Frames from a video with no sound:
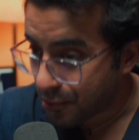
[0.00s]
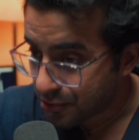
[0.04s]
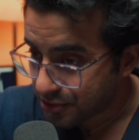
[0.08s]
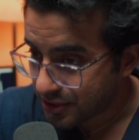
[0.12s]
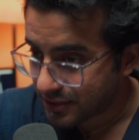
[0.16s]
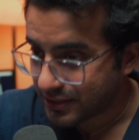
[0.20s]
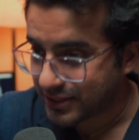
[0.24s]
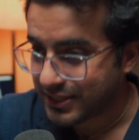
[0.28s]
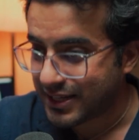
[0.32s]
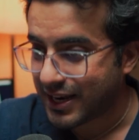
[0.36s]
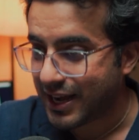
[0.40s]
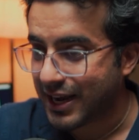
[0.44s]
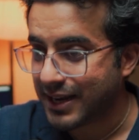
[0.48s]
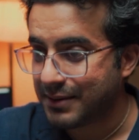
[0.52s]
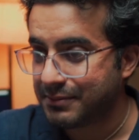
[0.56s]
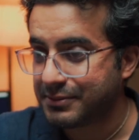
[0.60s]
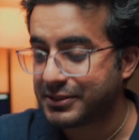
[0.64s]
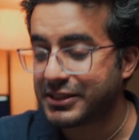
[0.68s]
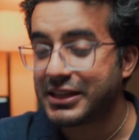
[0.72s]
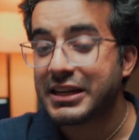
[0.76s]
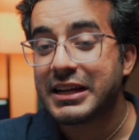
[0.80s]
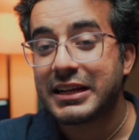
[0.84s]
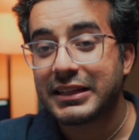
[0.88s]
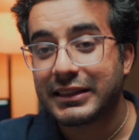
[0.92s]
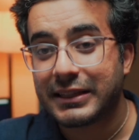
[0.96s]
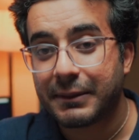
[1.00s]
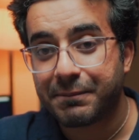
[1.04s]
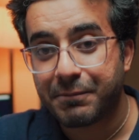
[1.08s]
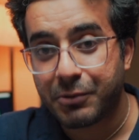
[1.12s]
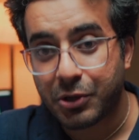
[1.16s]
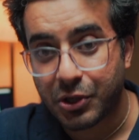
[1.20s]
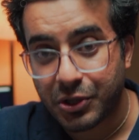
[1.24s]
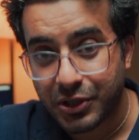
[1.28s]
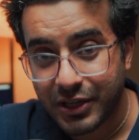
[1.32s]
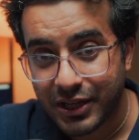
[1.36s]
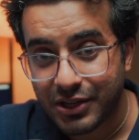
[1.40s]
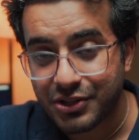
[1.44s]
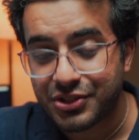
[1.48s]
most of the times the
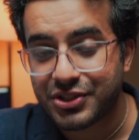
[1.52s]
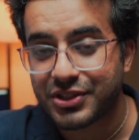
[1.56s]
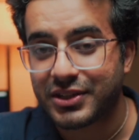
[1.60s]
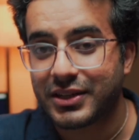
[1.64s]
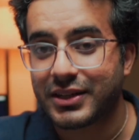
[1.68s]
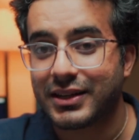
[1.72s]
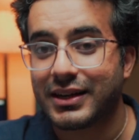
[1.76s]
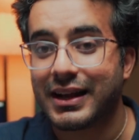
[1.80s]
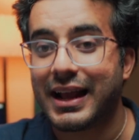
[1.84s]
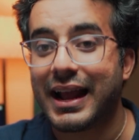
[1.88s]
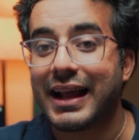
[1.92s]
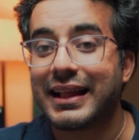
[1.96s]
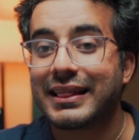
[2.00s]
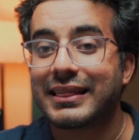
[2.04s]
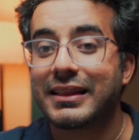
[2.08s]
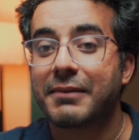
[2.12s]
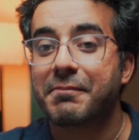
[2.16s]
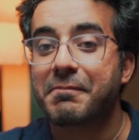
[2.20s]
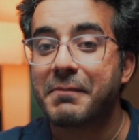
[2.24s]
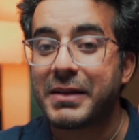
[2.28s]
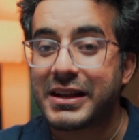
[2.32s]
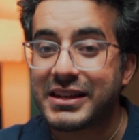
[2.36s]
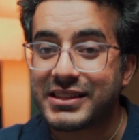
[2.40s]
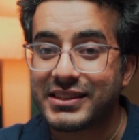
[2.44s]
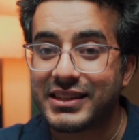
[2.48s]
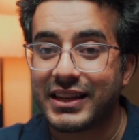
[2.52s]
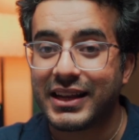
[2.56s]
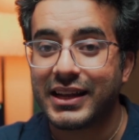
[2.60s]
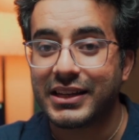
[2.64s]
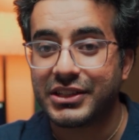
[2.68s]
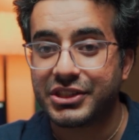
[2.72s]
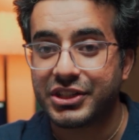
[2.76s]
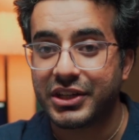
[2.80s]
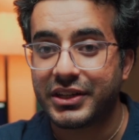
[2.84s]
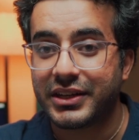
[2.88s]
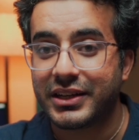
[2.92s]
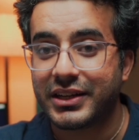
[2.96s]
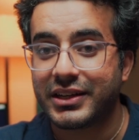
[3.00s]
producer and the mixing
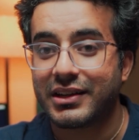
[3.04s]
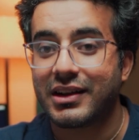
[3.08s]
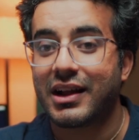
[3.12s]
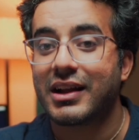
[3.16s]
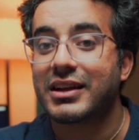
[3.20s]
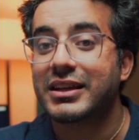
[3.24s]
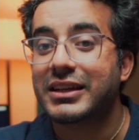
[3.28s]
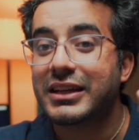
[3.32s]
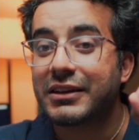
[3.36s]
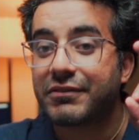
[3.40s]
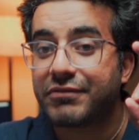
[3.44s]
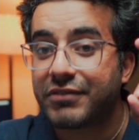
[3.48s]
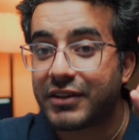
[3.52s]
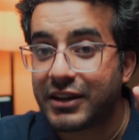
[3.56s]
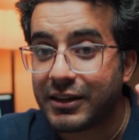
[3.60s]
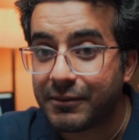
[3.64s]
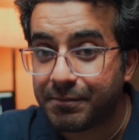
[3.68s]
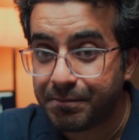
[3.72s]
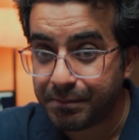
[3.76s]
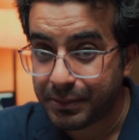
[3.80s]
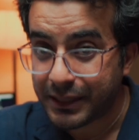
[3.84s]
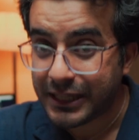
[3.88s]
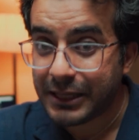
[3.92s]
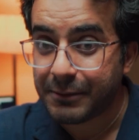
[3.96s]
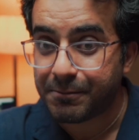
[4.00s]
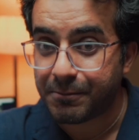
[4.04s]
engineer are different